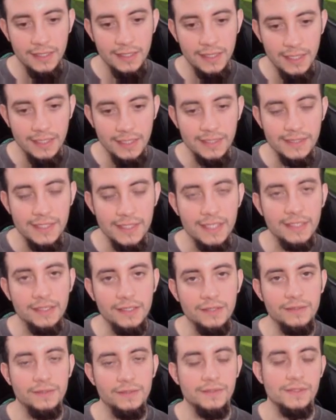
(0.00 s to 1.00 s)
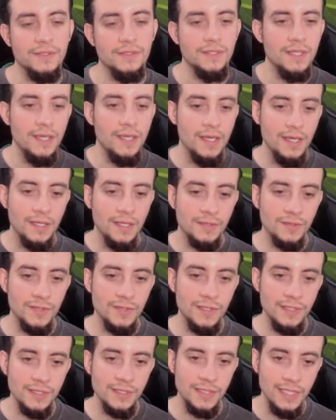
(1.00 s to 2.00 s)
Can't attack heroes. So
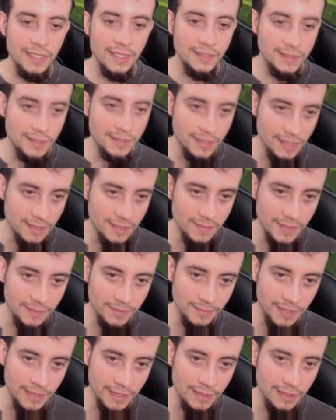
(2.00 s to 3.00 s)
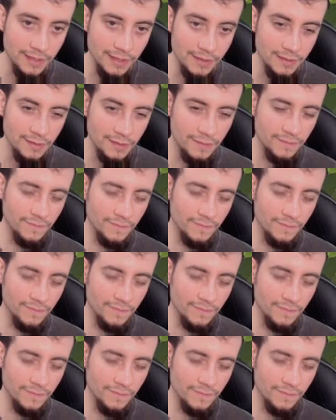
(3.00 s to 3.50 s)
this is a demon minion.